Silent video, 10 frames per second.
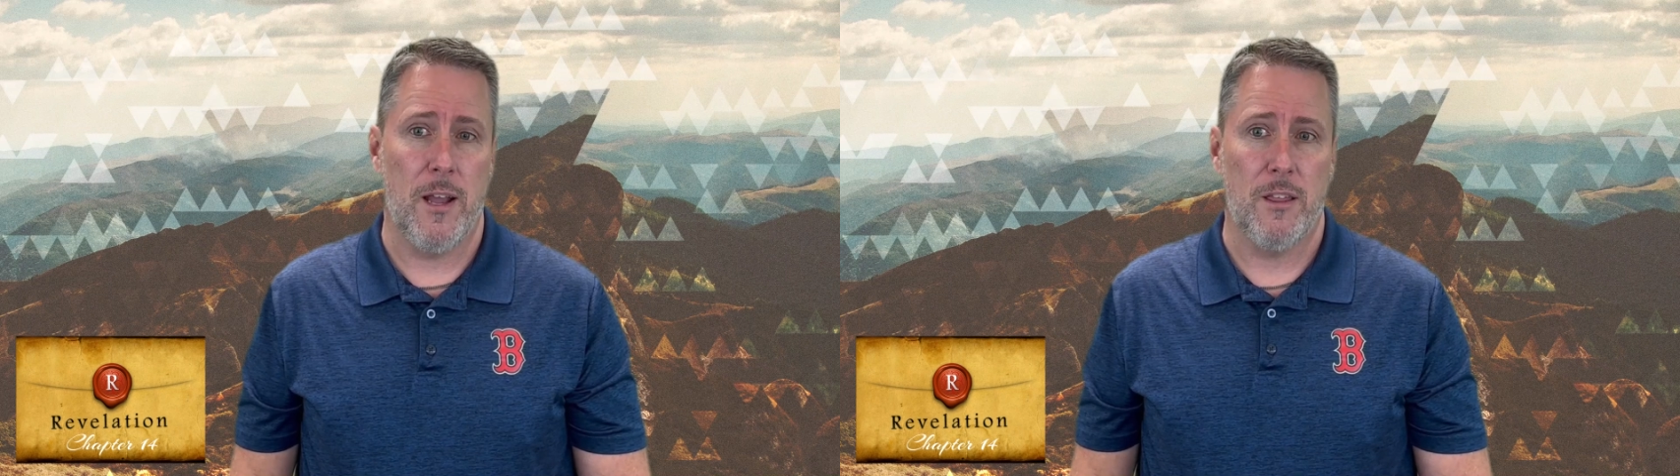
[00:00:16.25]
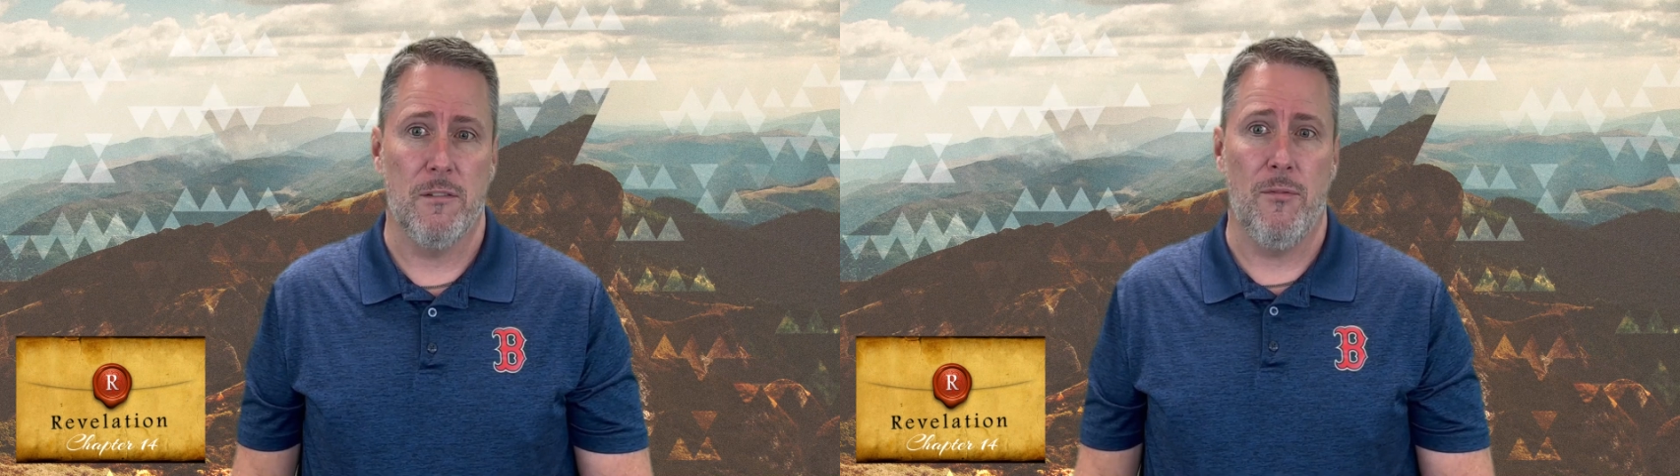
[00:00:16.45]

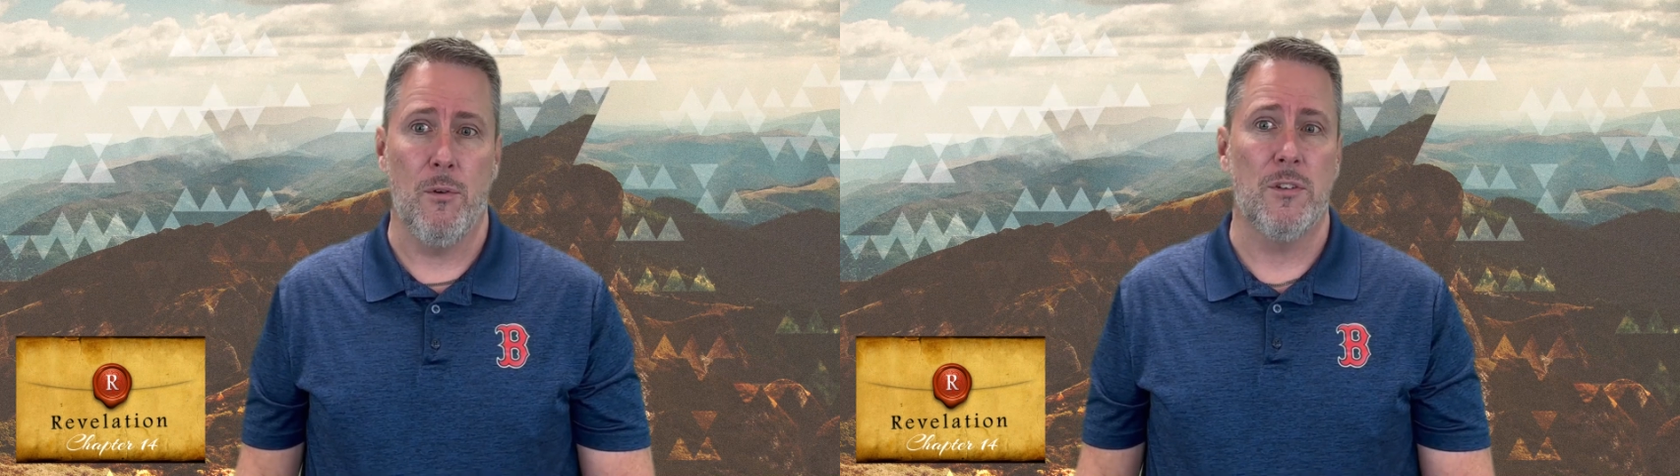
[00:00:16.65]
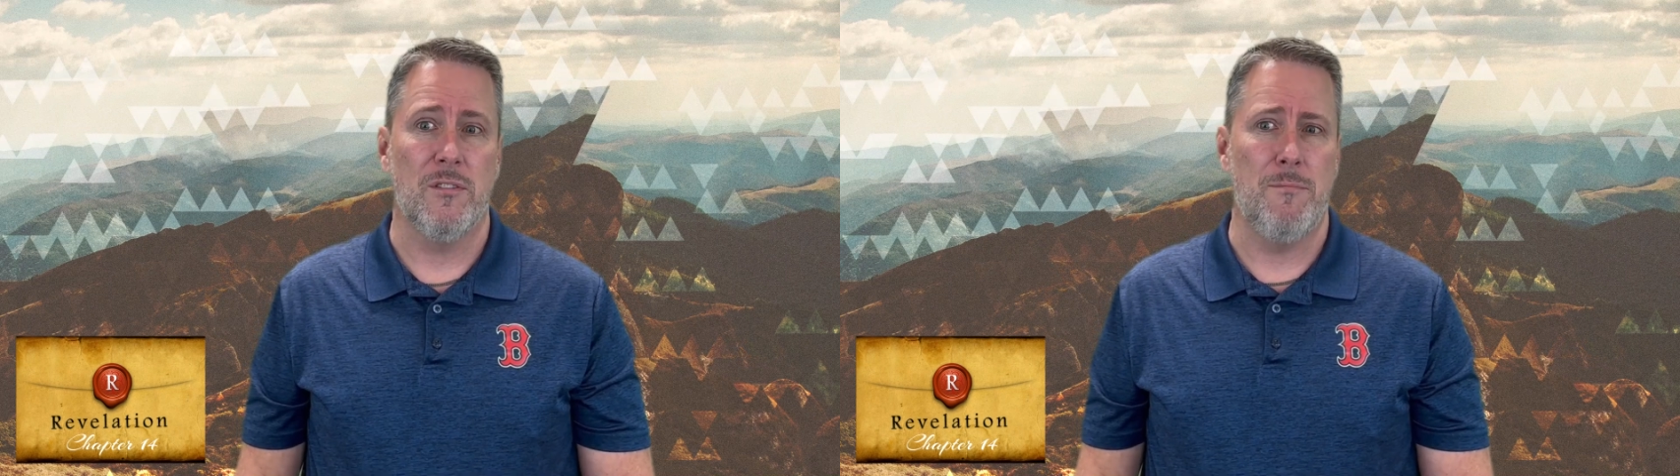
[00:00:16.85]
like the
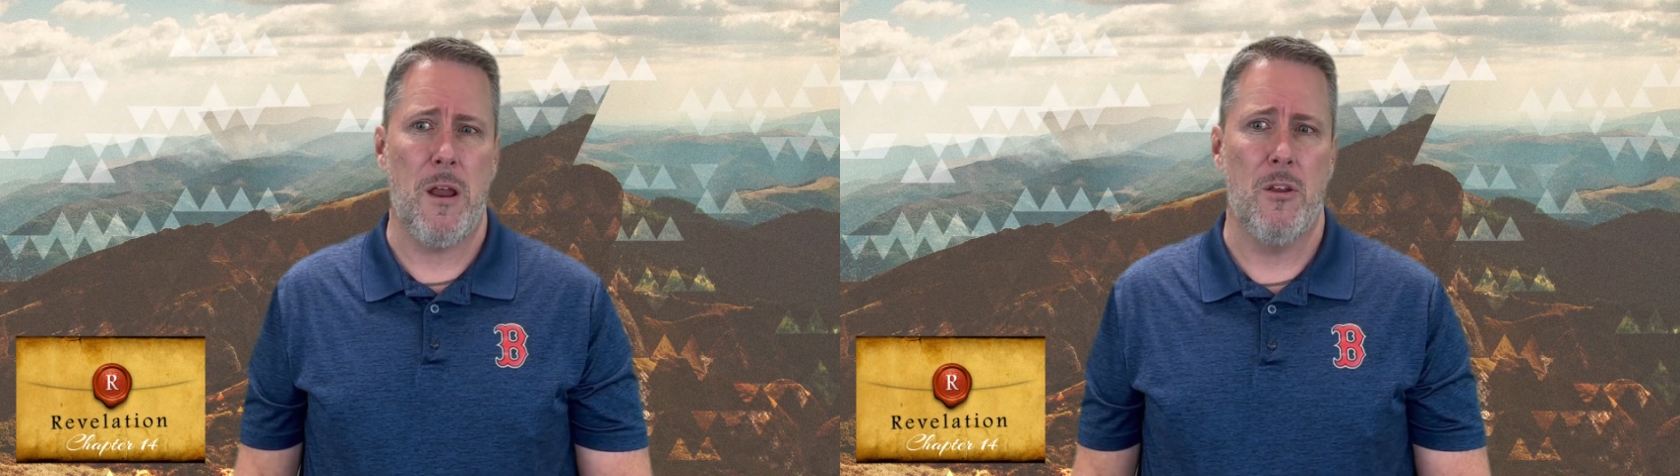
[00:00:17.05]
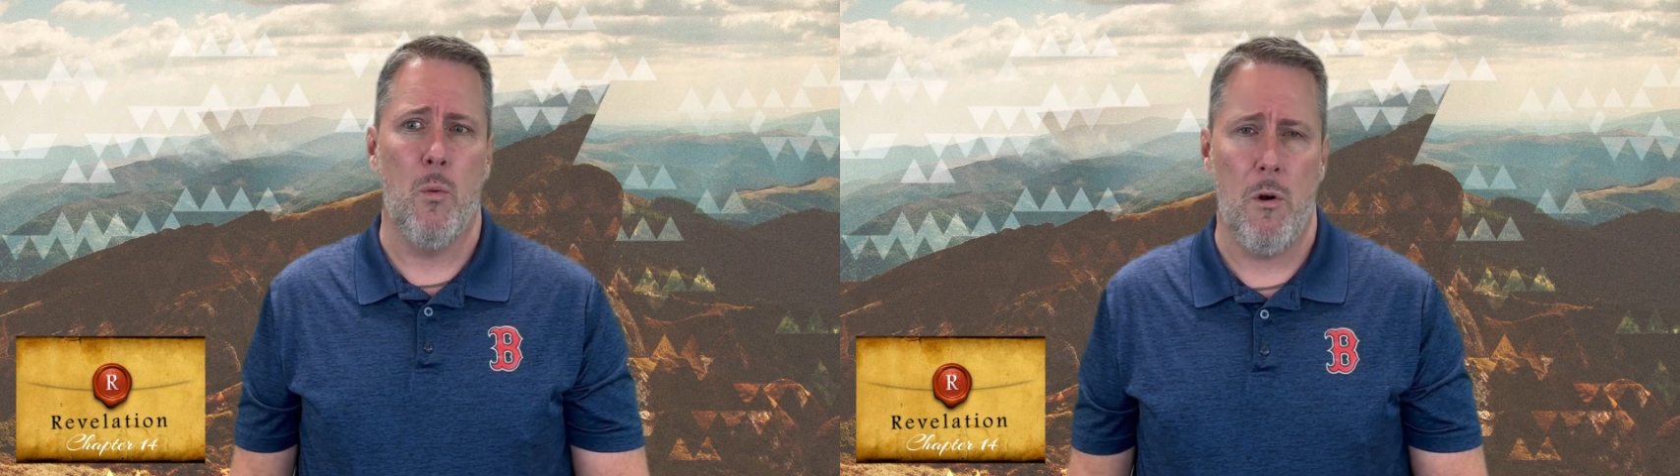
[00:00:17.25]
voice of
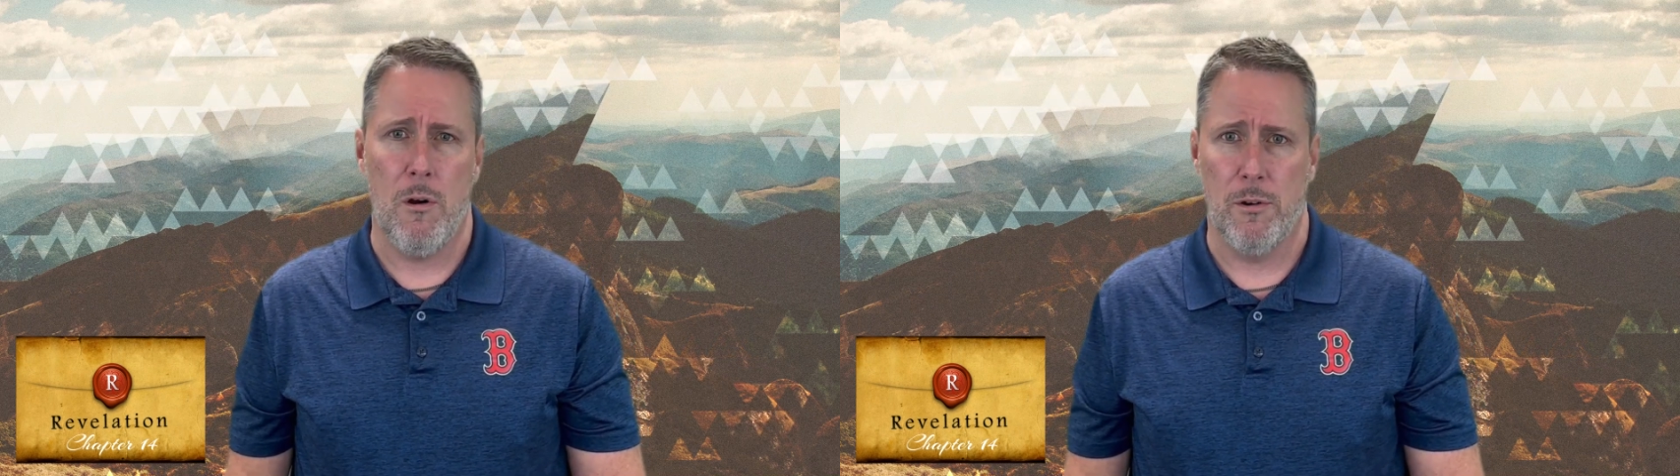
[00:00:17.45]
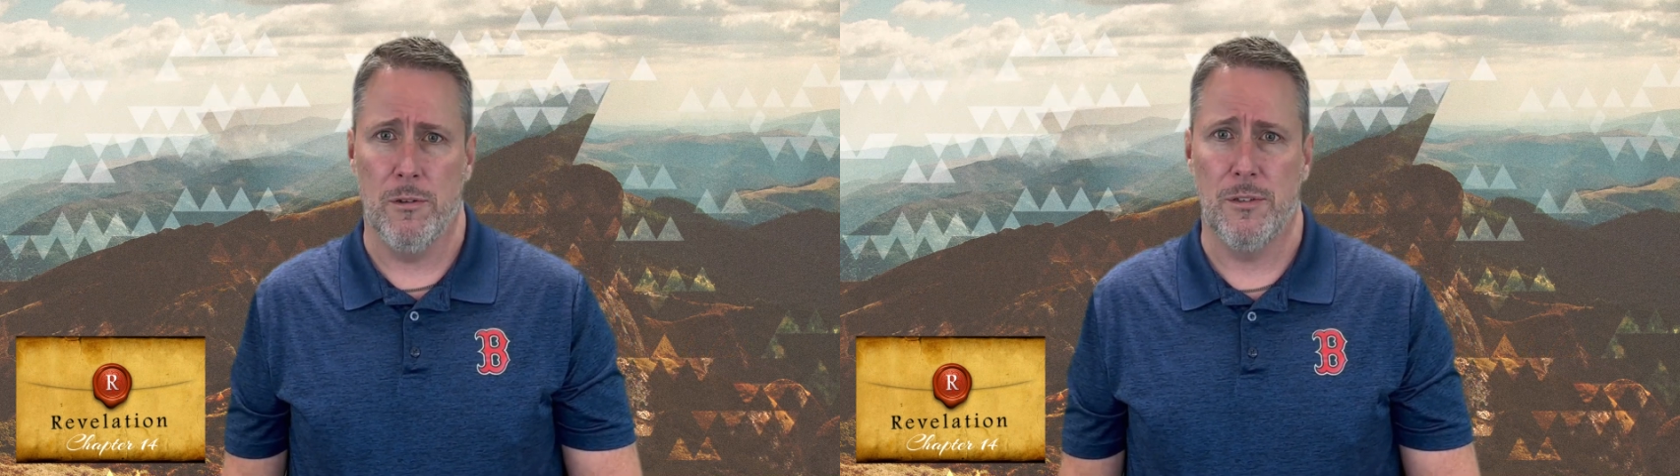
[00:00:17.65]
many
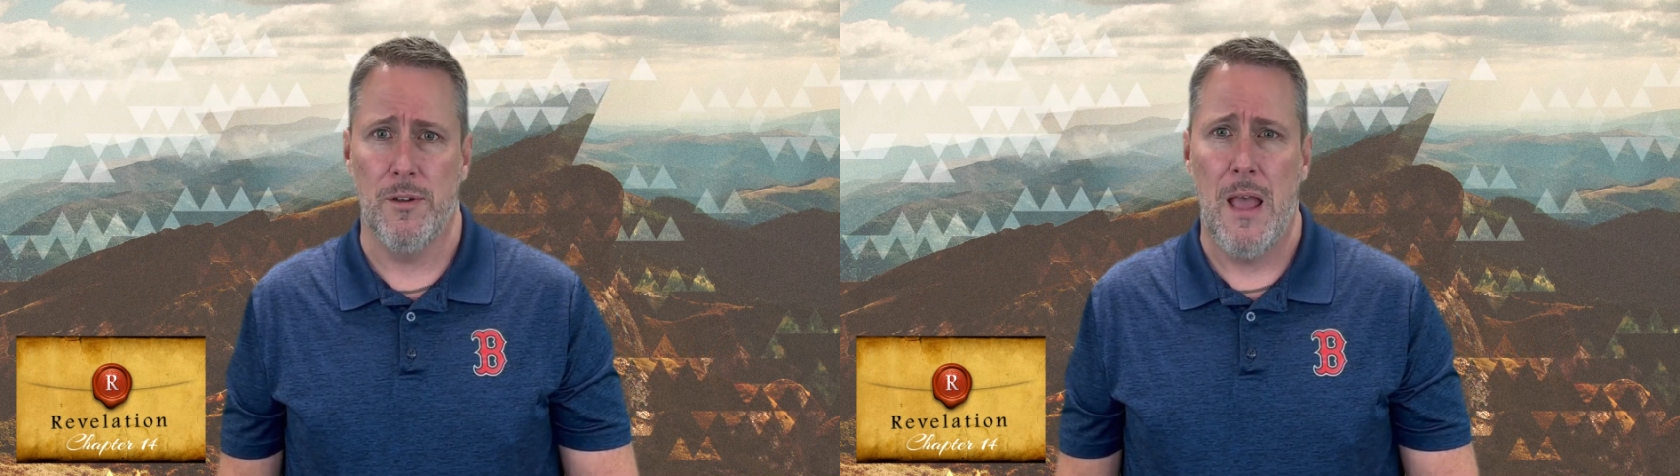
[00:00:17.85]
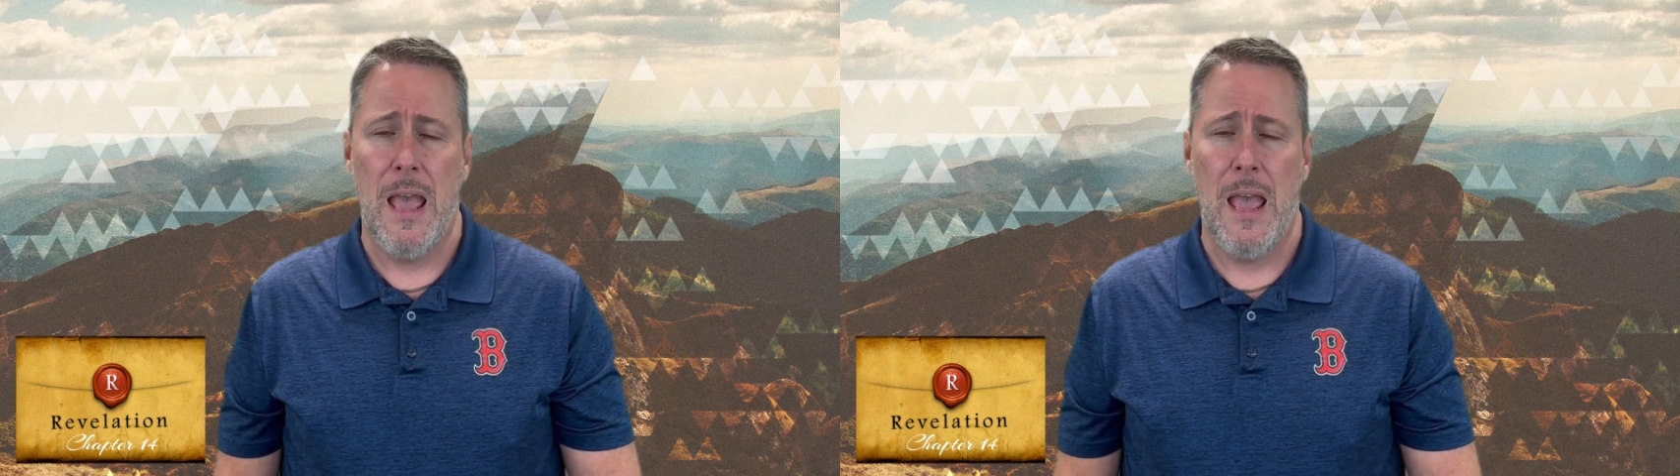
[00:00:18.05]
waters